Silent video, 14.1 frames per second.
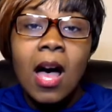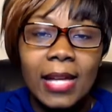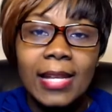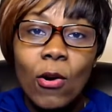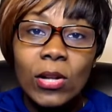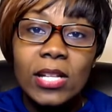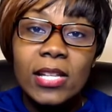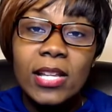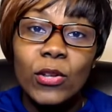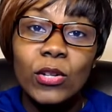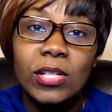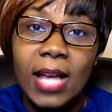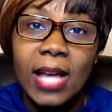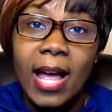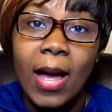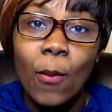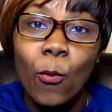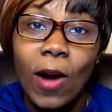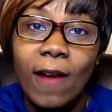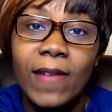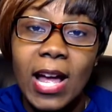Now, another time
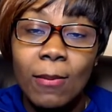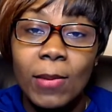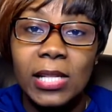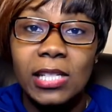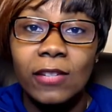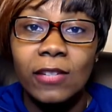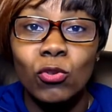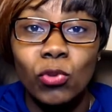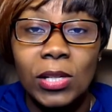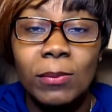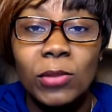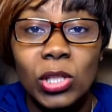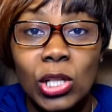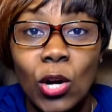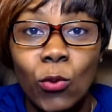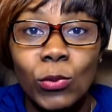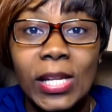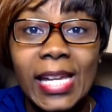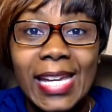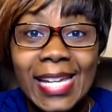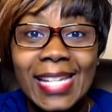where I find myself dream
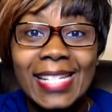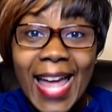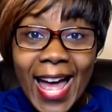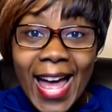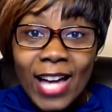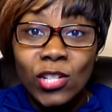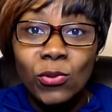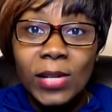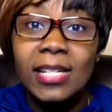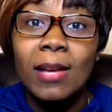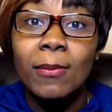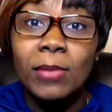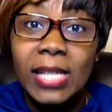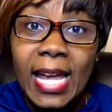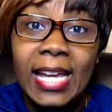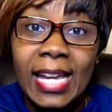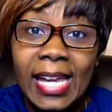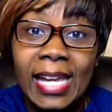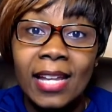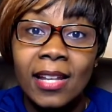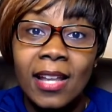zoning is actually as I'm taking
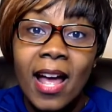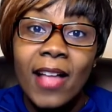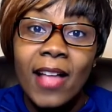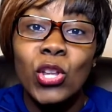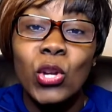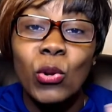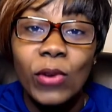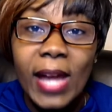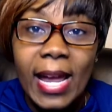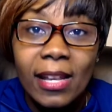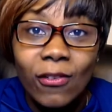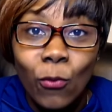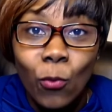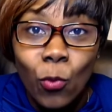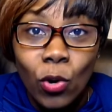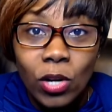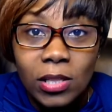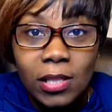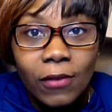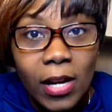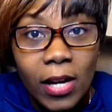in the creative works
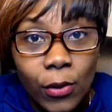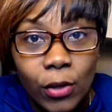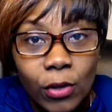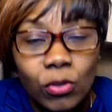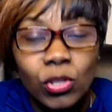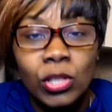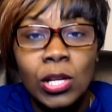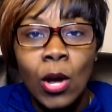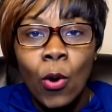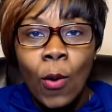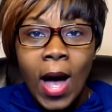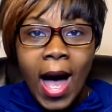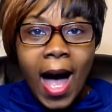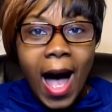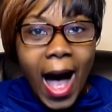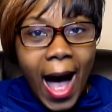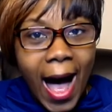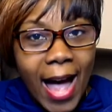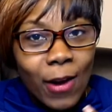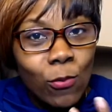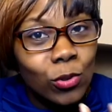of others. So
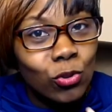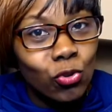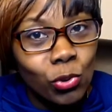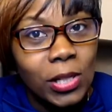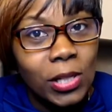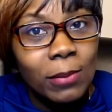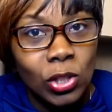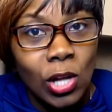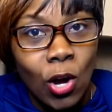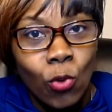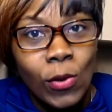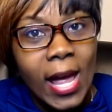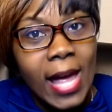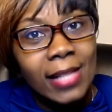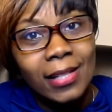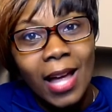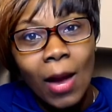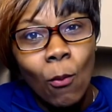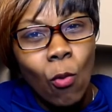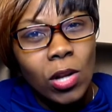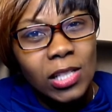I will dream zone as
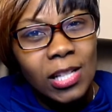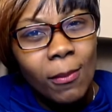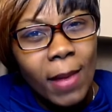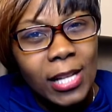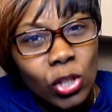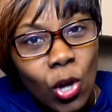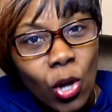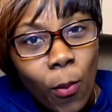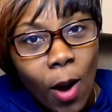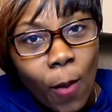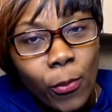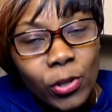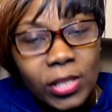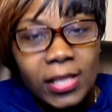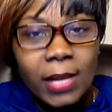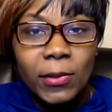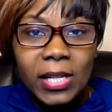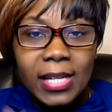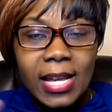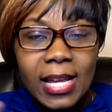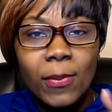I'm watching my soap opera.
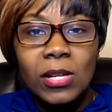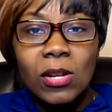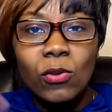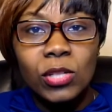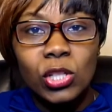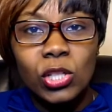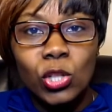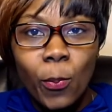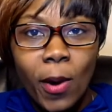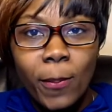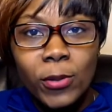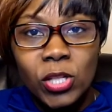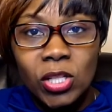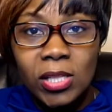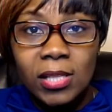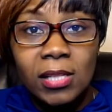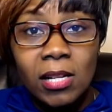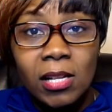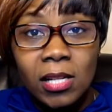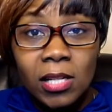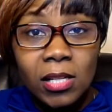Something's happening on the soap opera,
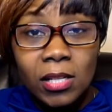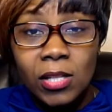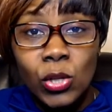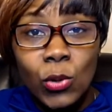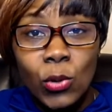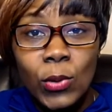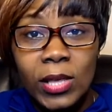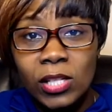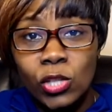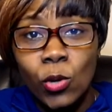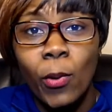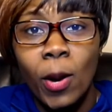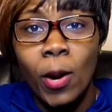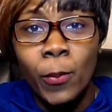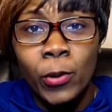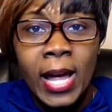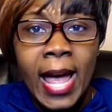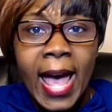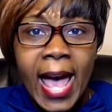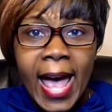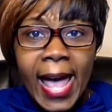uh, you know, in the soap opera,
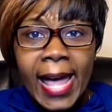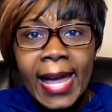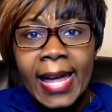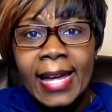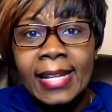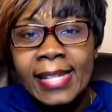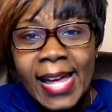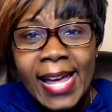and